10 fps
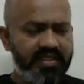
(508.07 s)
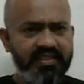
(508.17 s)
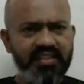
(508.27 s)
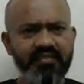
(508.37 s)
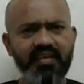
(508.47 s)

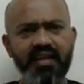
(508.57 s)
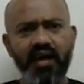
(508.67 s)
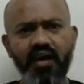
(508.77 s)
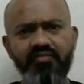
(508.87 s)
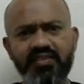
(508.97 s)
See, when
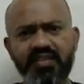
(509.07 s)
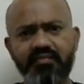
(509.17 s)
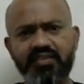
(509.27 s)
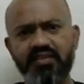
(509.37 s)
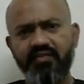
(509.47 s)
law of
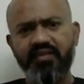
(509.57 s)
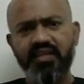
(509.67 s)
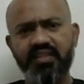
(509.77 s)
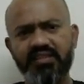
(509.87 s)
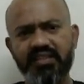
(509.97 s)
conservation of
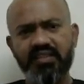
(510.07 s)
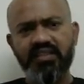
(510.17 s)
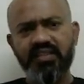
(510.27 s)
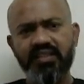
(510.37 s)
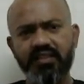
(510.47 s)

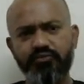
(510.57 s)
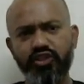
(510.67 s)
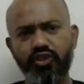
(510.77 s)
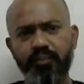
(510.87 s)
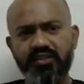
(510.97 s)
energy comes
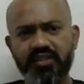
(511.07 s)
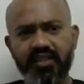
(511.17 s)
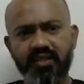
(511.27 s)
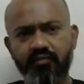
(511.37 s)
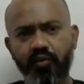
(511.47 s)
into
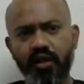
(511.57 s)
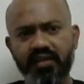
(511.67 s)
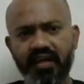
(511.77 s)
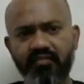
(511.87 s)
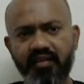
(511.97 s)
picture, what
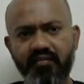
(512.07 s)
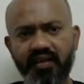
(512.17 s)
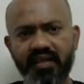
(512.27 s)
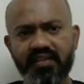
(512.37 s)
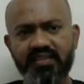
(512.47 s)
they have given
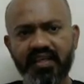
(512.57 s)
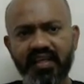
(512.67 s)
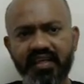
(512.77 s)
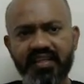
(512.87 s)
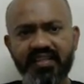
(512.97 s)
is,
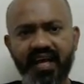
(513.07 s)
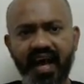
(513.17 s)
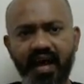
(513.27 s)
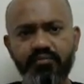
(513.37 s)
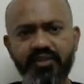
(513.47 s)
in the
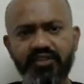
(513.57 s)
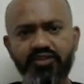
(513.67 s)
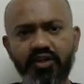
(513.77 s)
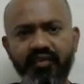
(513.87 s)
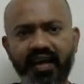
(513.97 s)
absence of